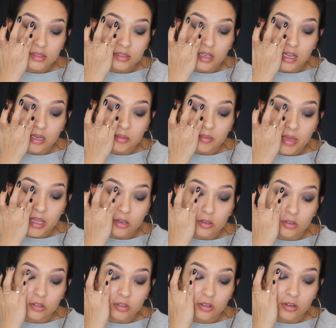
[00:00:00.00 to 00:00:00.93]

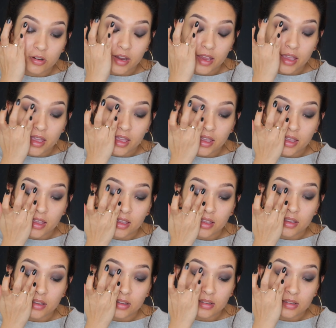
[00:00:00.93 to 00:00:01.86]
gunmetal
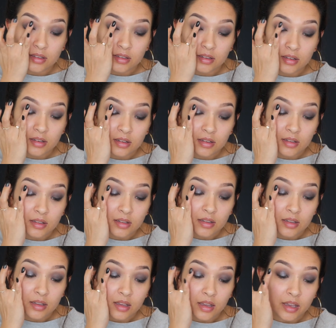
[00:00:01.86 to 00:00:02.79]
gray.
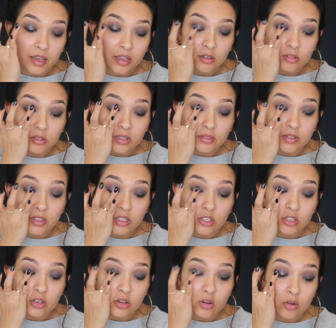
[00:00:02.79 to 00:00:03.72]
I don't
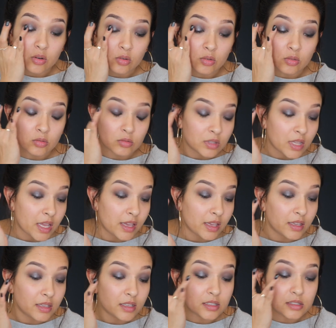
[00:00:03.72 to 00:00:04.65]
even know,
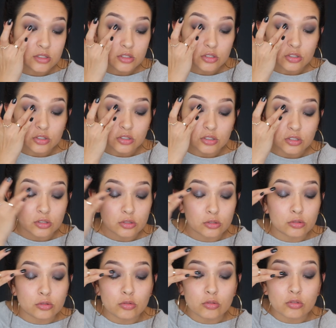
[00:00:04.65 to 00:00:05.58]
like, it's just
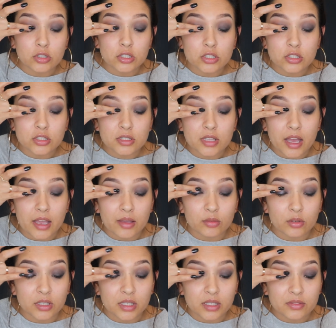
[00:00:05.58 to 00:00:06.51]
gorgeous. I
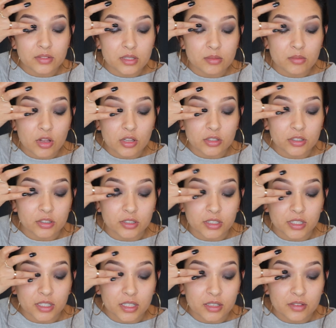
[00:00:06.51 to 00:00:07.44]
will give some
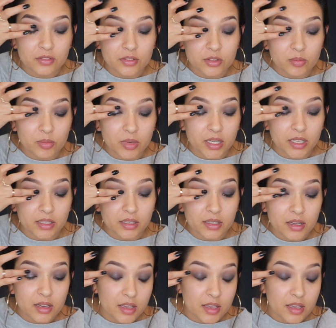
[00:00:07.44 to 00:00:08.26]
alternatives, but